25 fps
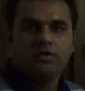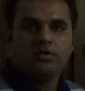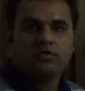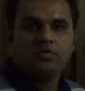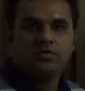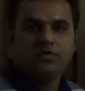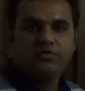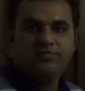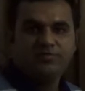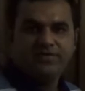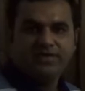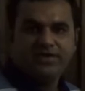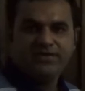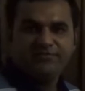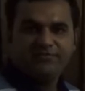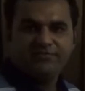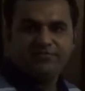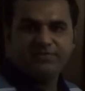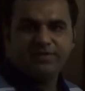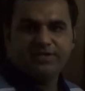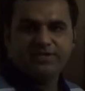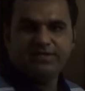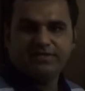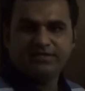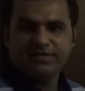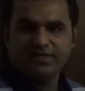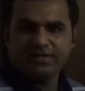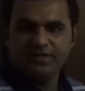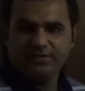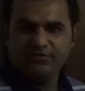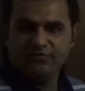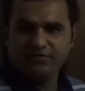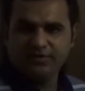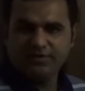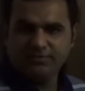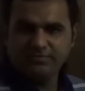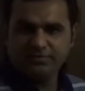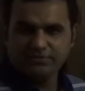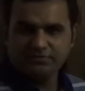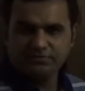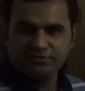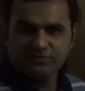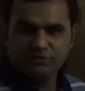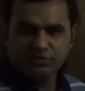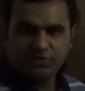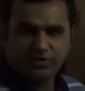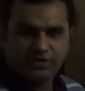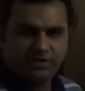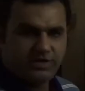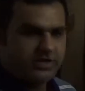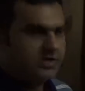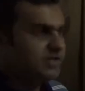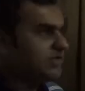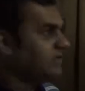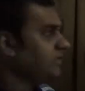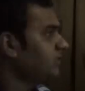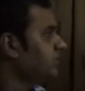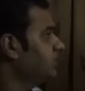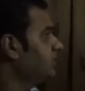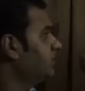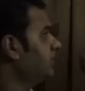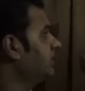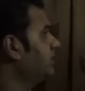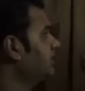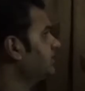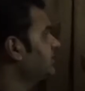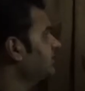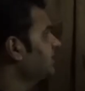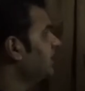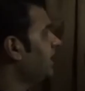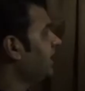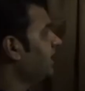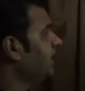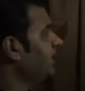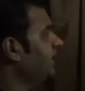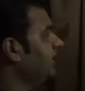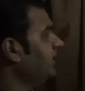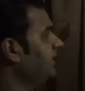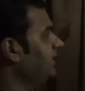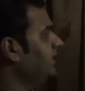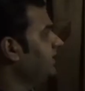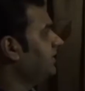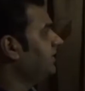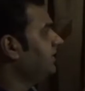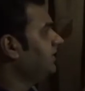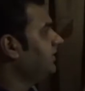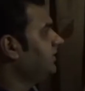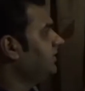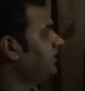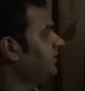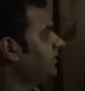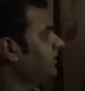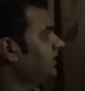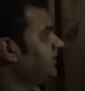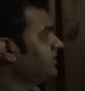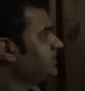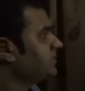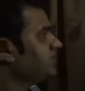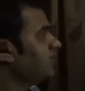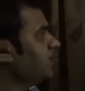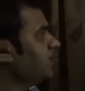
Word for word: Good evening everybody, thank you very much for joining. This side, this